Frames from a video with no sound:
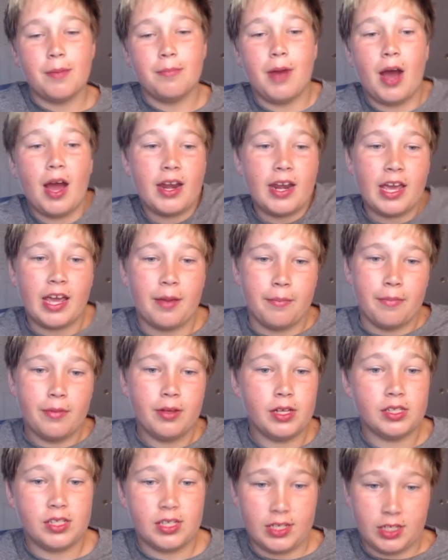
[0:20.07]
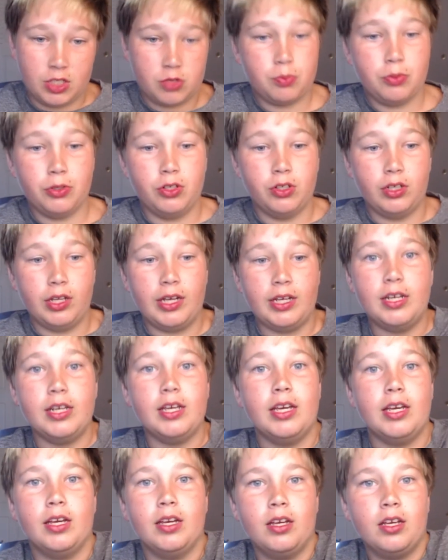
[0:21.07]
My name is It's Brutal AD.
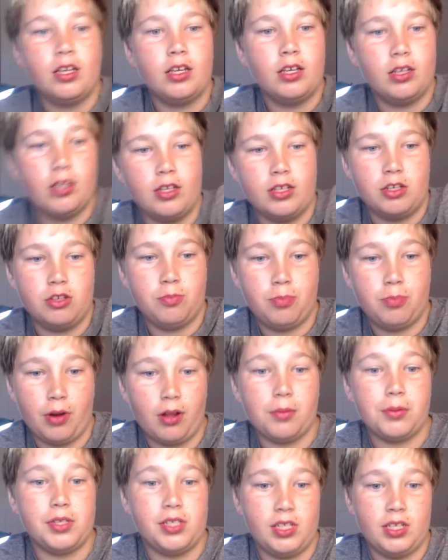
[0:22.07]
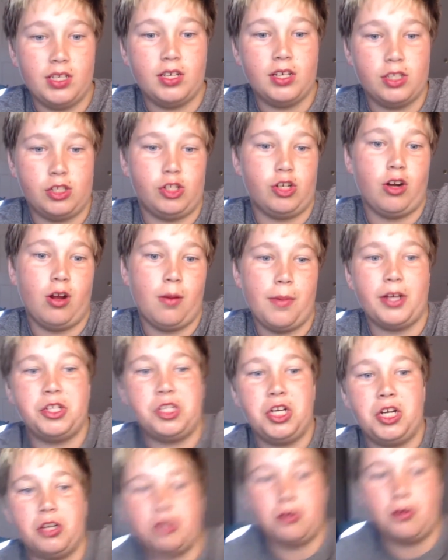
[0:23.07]
You probably see because you're on my
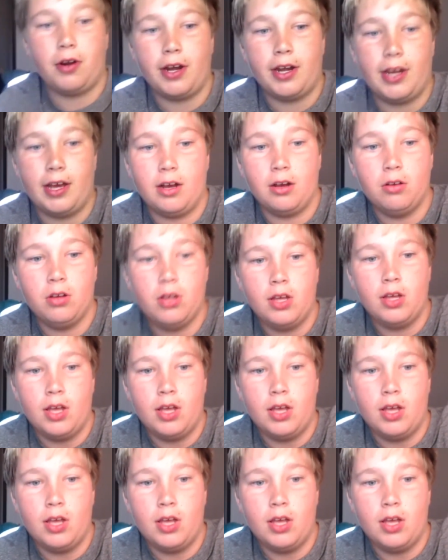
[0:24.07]
channel right now.